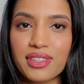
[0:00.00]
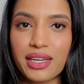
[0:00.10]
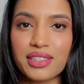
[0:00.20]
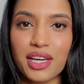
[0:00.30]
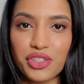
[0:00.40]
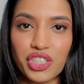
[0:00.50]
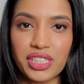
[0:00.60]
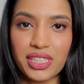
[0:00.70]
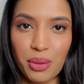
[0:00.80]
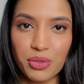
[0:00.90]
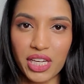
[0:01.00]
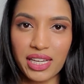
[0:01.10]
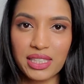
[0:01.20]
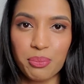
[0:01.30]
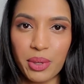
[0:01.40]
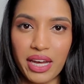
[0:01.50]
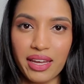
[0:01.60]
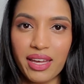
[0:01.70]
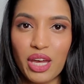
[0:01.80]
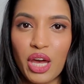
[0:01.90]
like a touchy subject, but